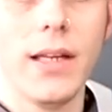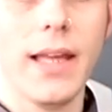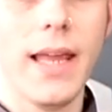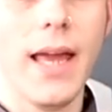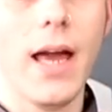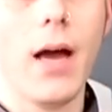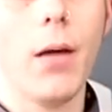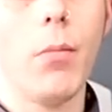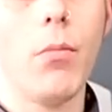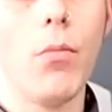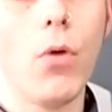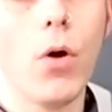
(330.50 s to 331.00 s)
to
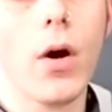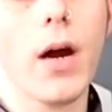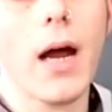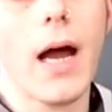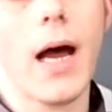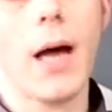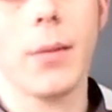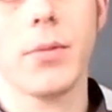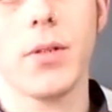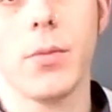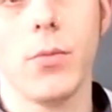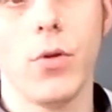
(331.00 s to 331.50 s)
get a more
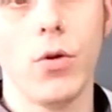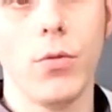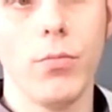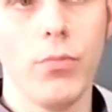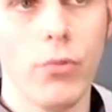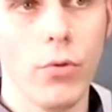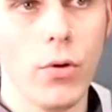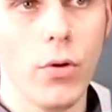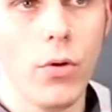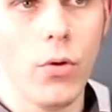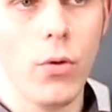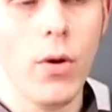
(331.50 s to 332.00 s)
optimal
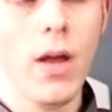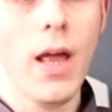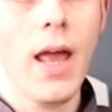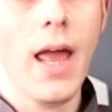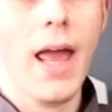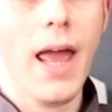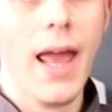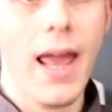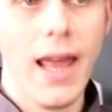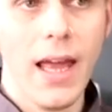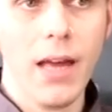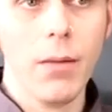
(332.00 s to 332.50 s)
brew
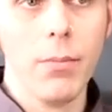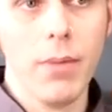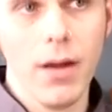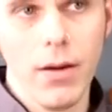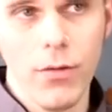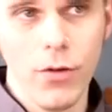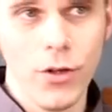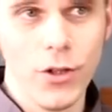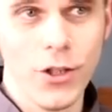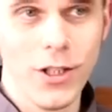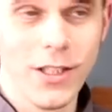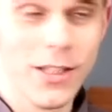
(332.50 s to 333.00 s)
and
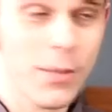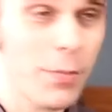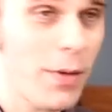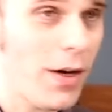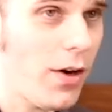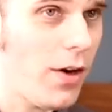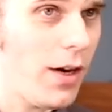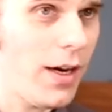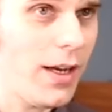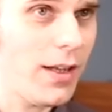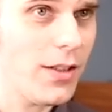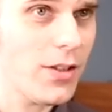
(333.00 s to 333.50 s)
beverage
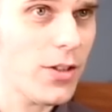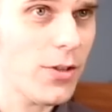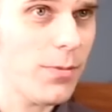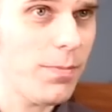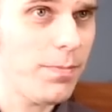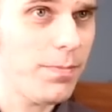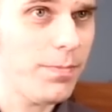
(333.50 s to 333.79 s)
experience.